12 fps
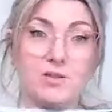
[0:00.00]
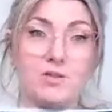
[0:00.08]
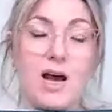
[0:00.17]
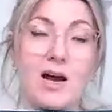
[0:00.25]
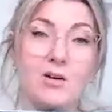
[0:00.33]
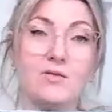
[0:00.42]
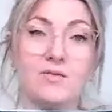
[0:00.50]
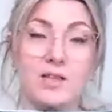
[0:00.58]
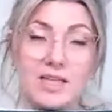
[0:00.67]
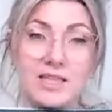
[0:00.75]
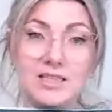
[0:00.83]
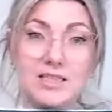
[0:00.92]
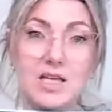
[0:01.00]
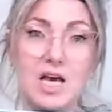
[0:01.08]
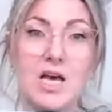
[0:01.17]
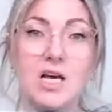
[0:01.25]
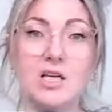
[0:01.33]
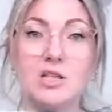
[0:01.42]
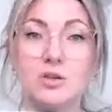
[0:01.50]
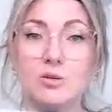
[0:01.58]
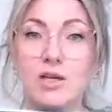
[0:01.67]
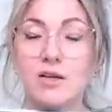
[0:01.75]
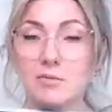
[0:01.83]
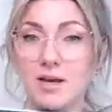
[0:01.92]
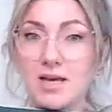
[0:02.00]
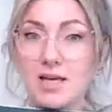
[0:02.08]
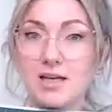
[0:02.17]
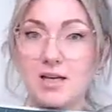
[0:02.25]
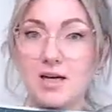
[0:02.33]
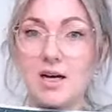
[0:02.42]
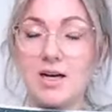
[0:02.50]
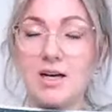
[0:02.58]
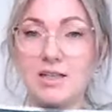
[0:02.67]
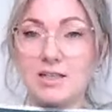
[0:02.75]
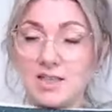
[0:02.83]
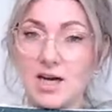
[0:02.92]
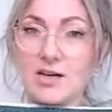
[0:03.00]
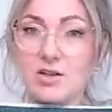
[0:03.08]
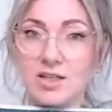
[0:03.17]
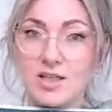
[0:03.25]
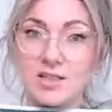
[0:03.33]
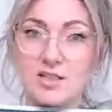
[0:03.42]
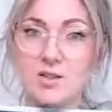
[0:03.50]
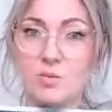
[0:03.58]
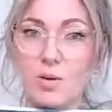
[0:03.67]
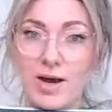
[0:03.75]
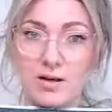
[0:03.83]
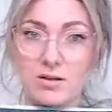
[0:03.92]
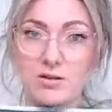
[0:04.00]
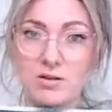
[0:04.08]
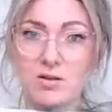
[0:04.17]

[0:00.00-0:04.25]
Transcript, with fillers: So out of this, you can make an entire kid's sweater.